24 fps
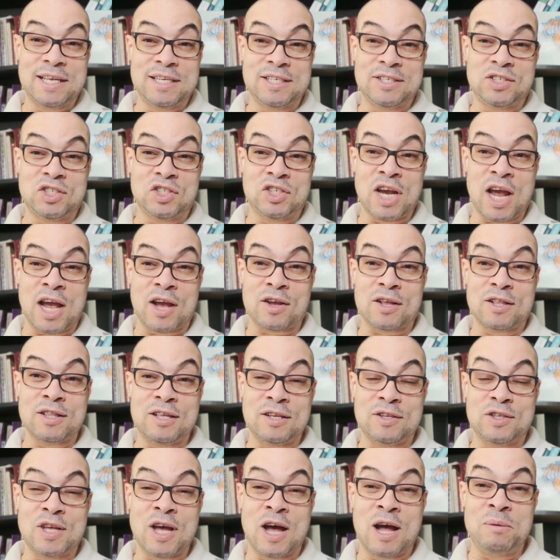check
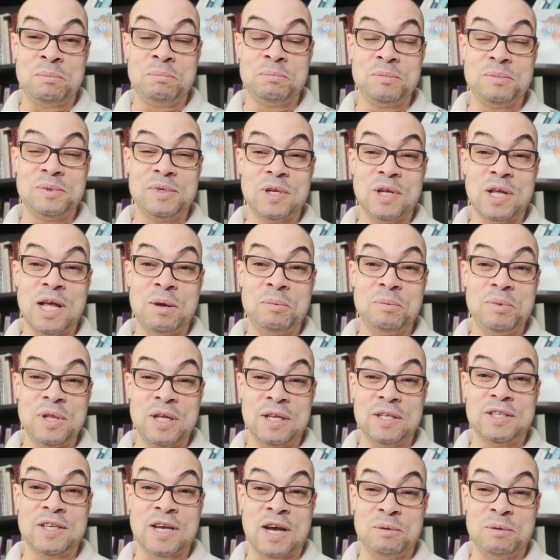the thumbs up at